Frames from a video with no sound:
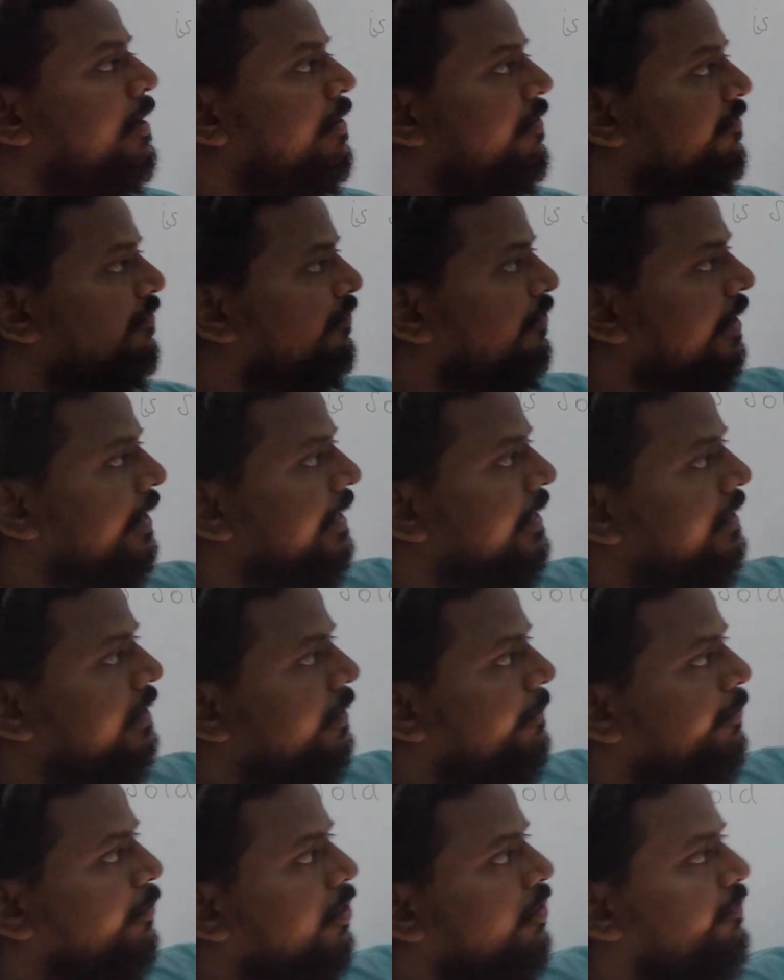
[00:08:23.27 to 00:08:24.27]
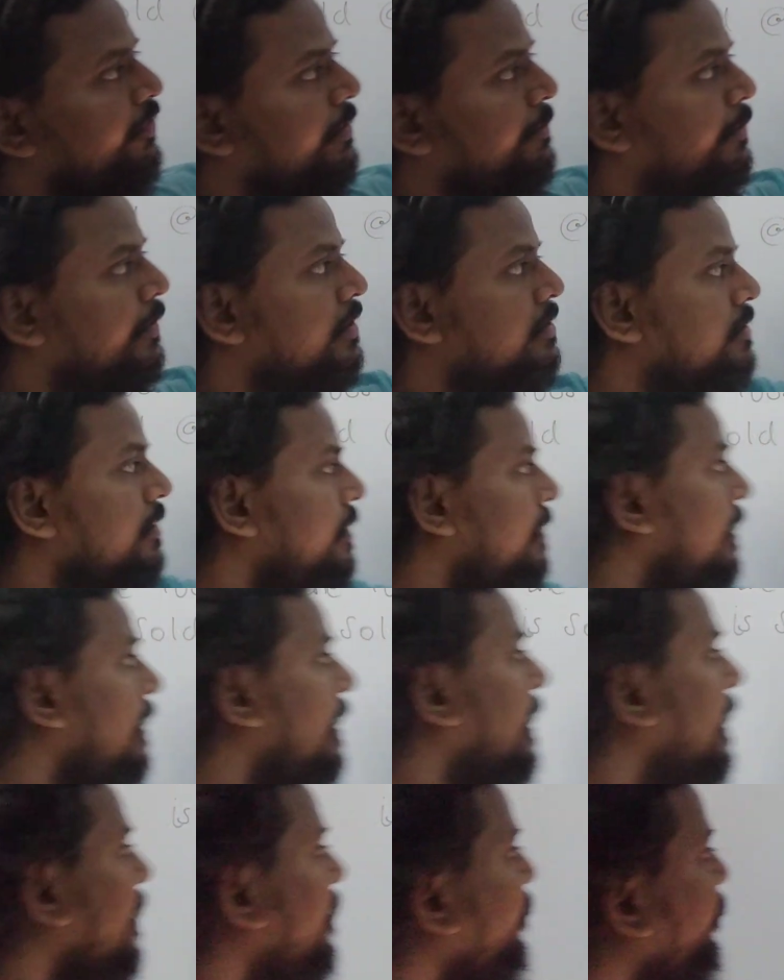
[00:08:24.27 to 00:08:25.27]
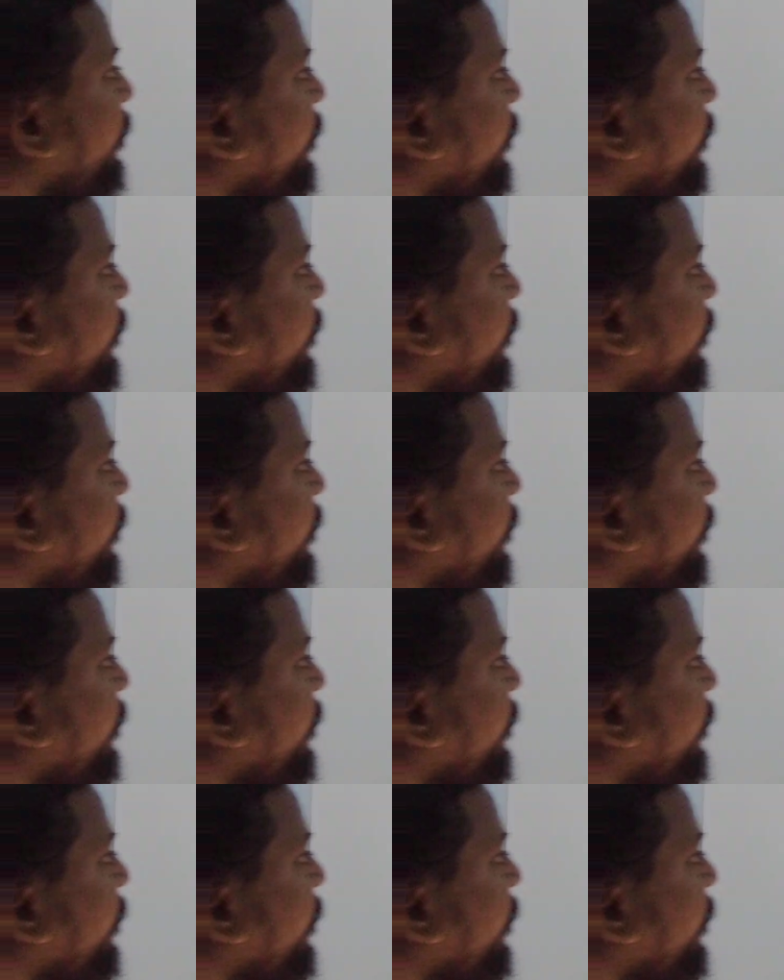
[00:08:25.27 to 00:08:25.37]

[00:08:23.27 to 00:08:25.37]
Find the profit percent if